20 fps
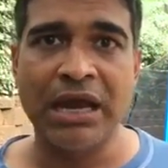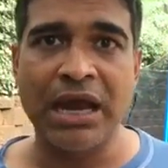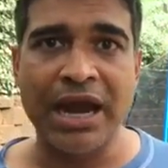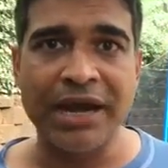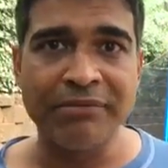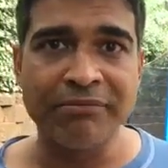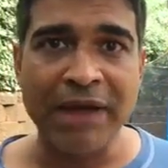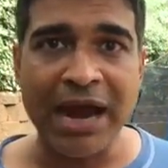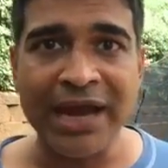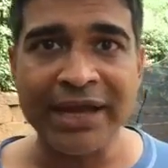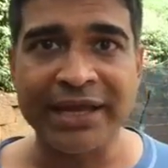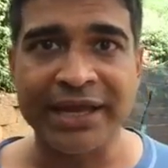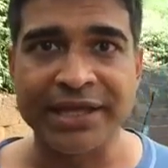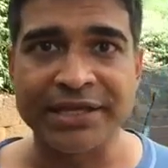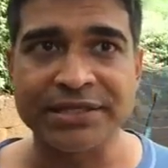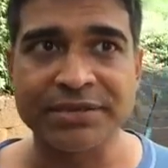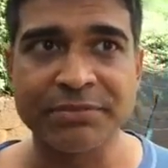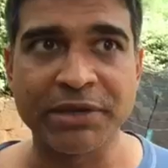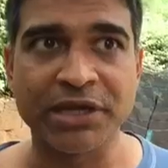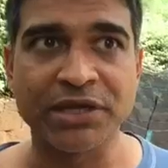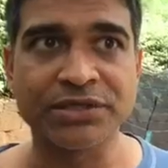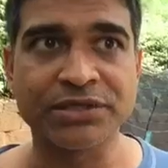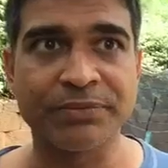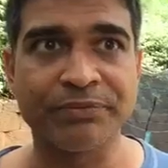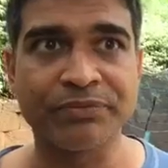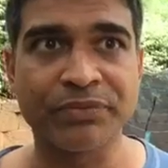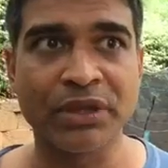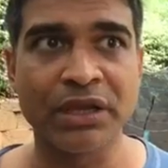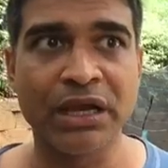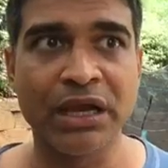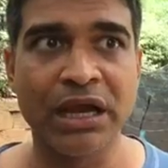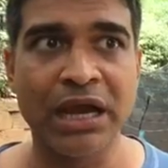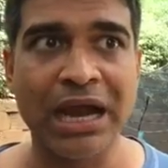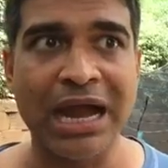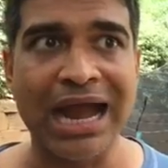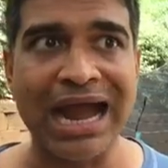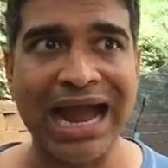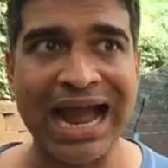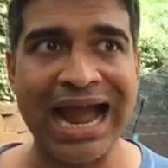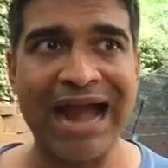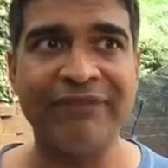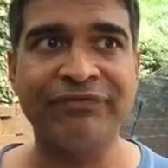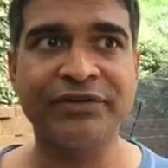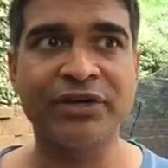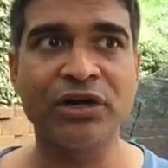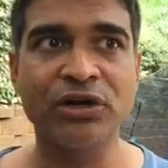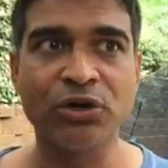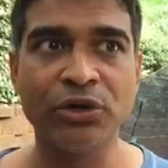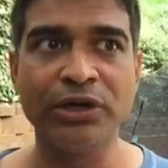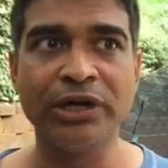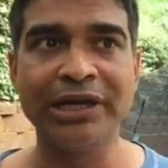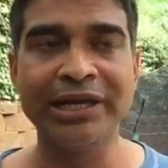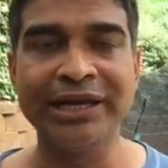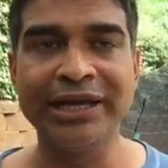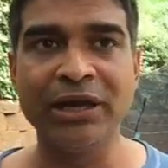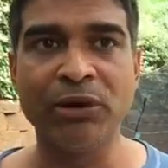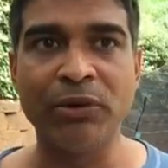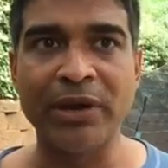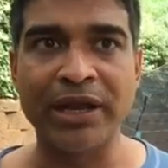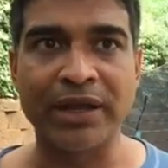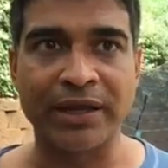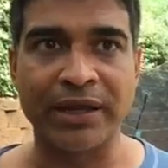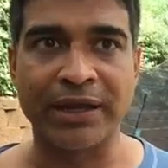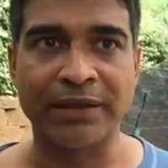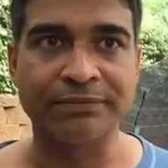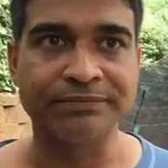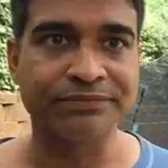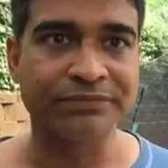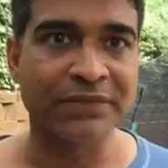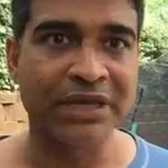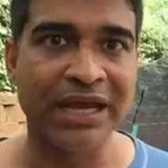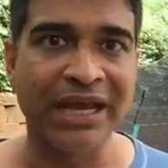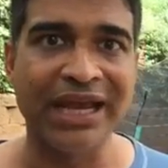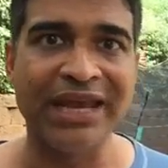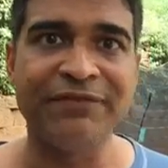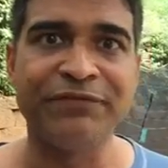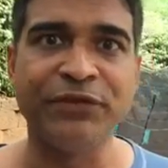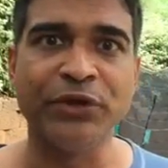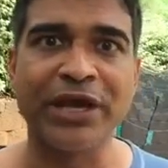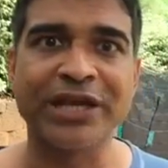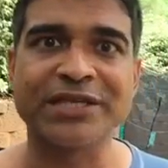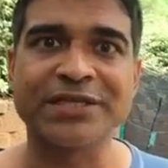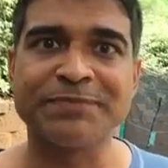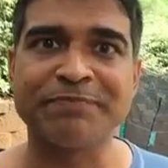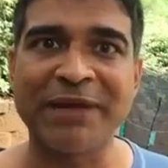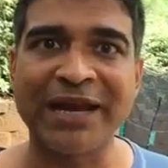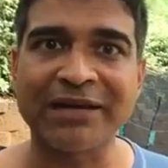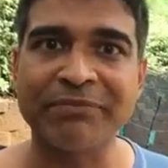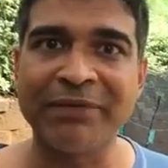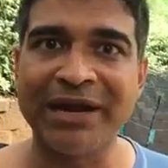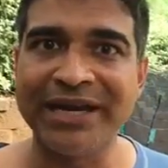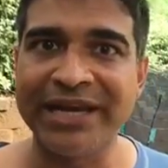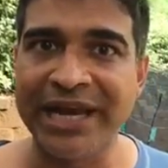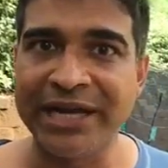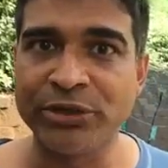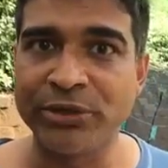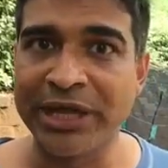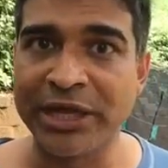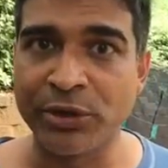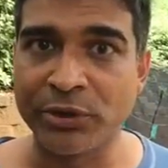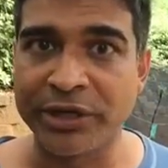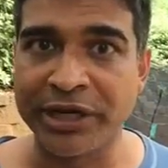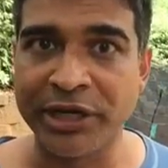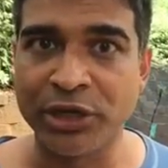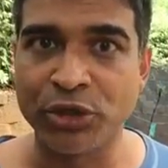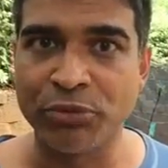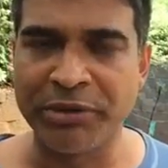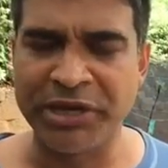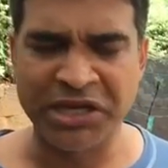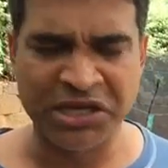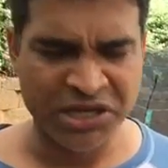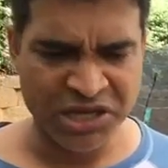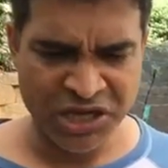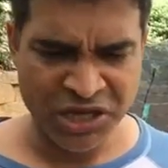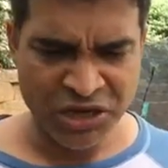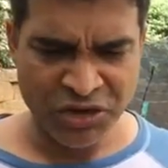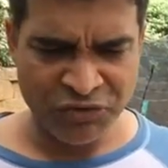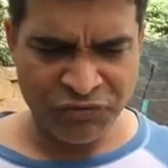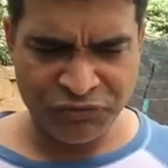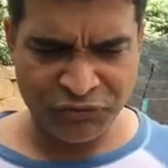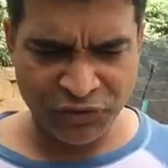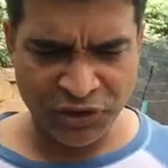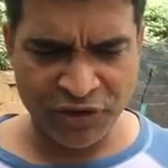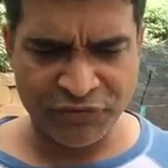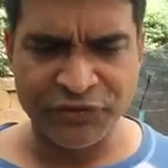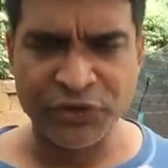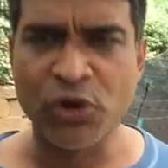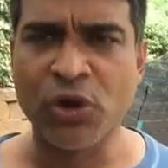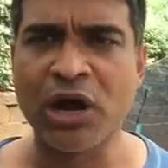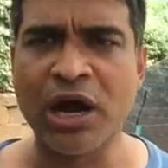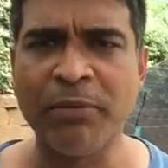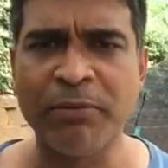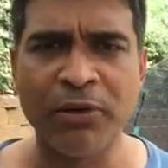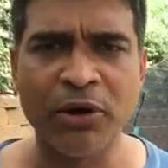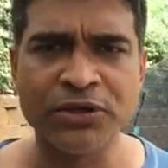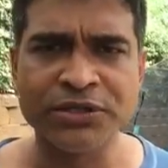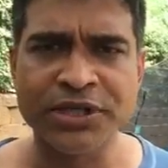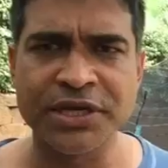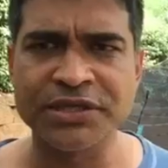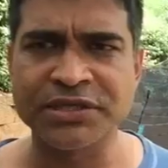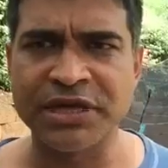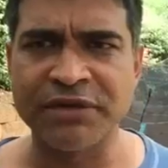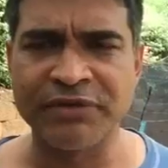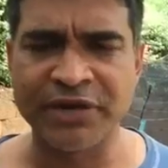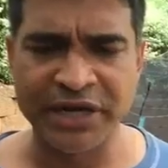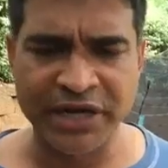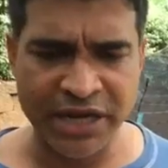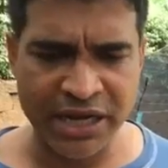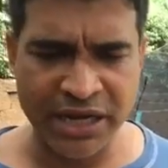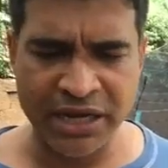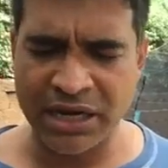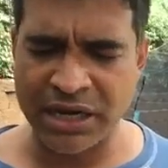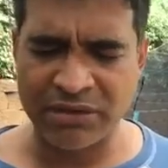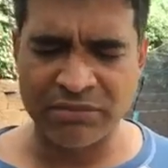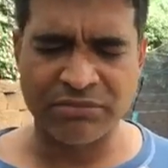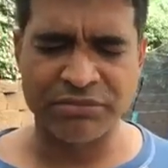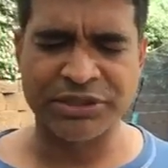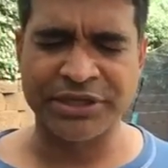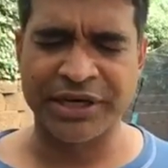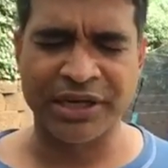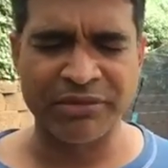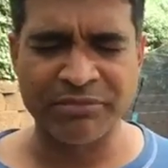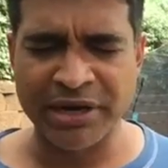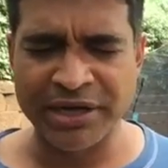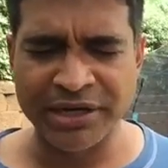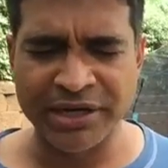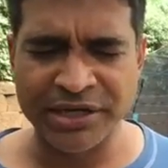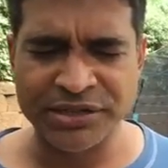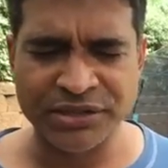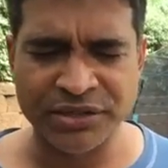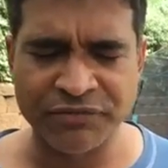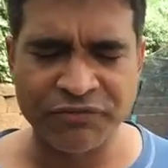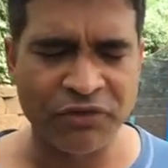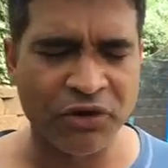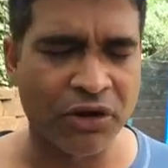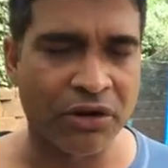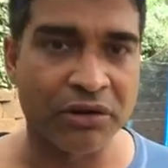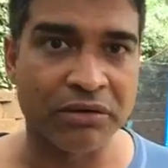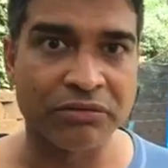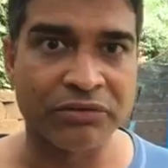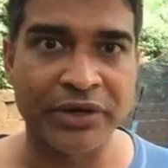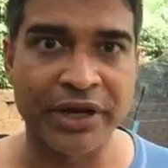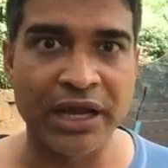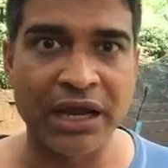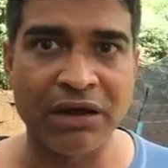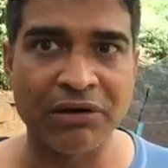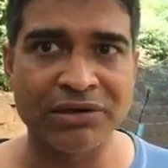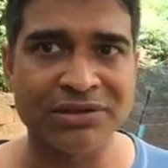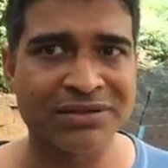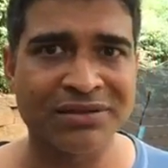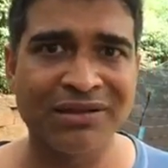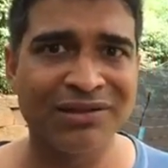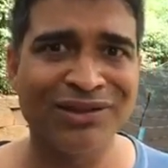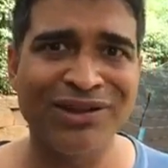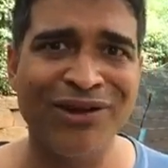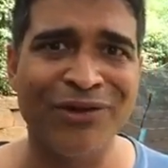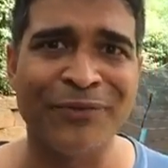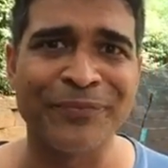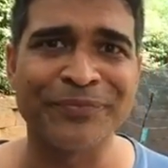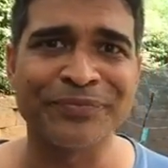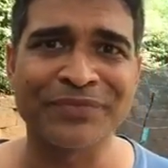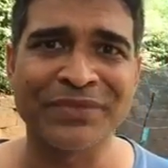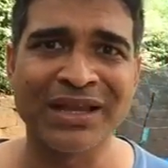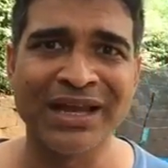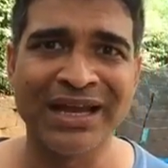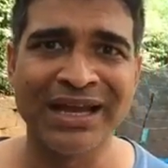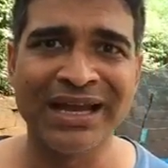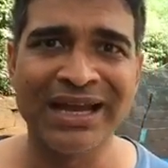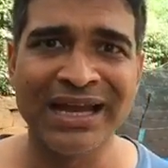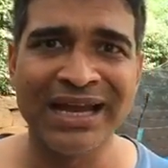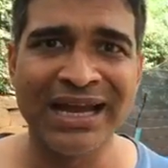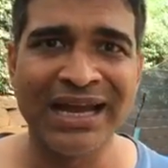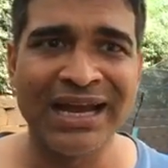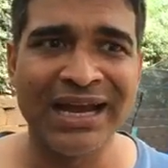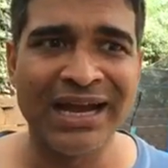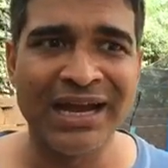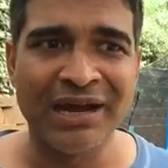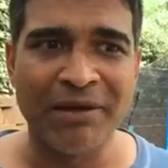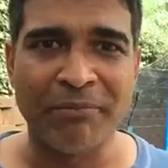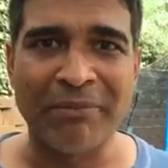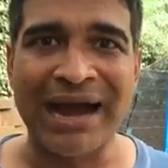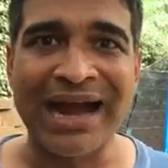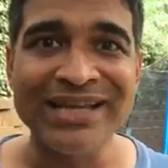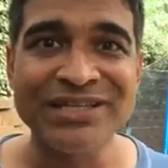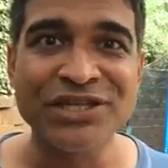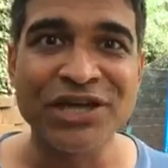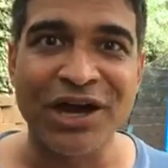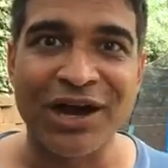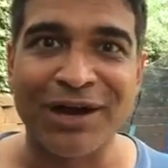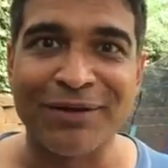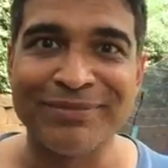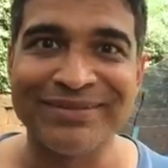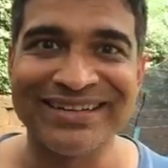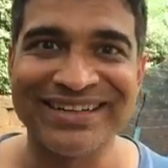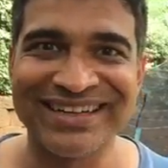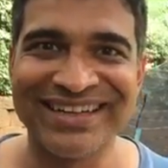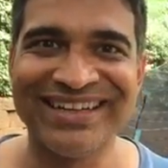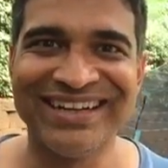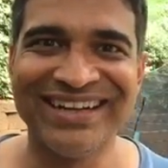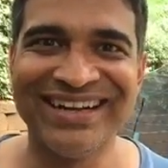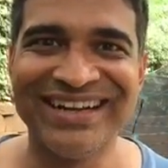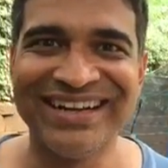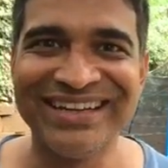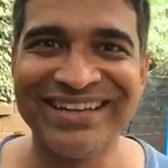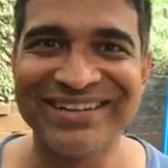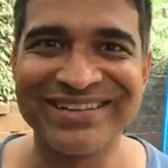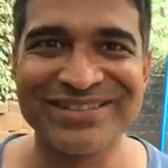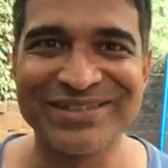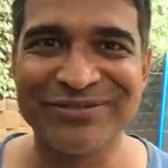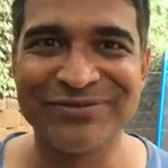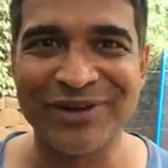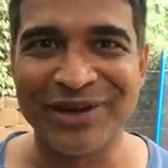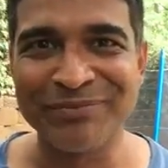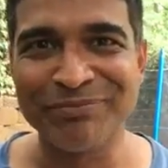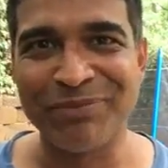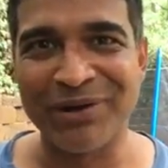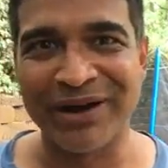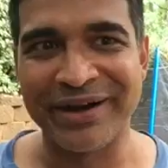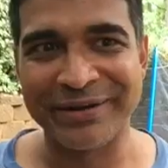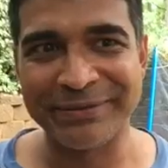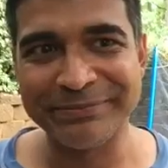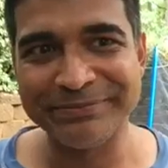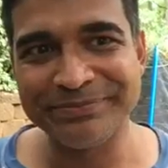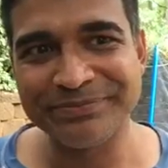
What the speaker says: And in my case, because after a Kundalini awakening, if you expect my day-to-day routine to be full of yoga poses every day and sitting in meditation for 3 hours, no. My job, here's the fun part,